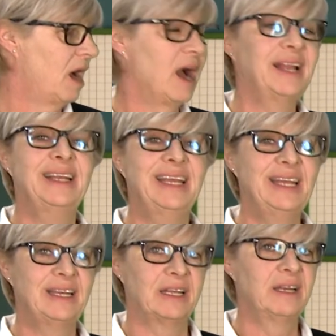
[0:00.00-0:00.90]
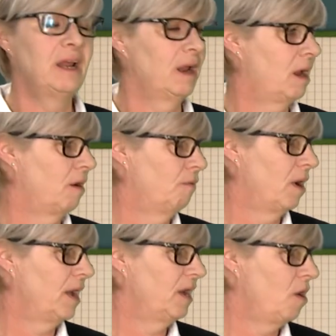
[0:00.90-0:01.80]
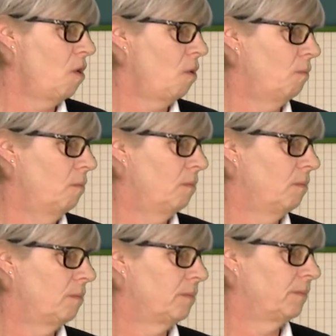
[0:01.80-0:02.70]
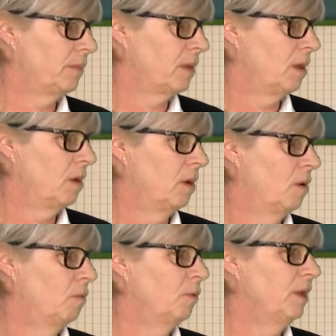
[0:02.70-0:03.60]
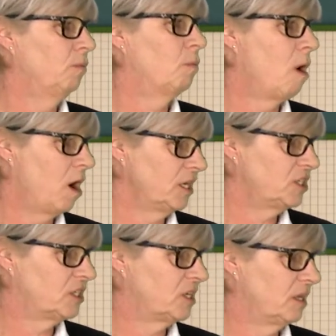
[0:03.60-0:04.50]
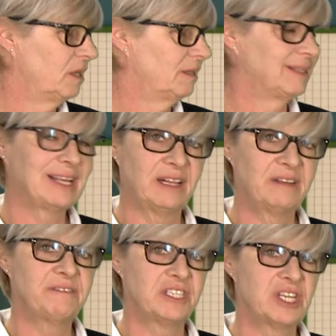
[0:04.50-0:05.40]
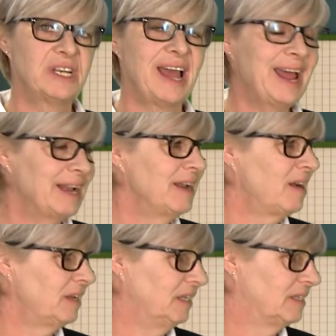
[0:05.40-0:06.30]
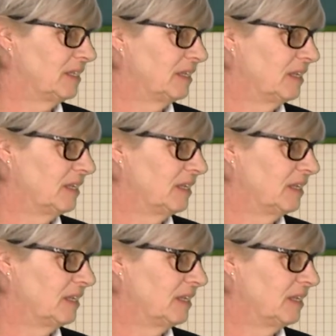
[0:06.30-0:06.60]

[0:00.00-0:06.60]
I needed a ride home. We watched television at night.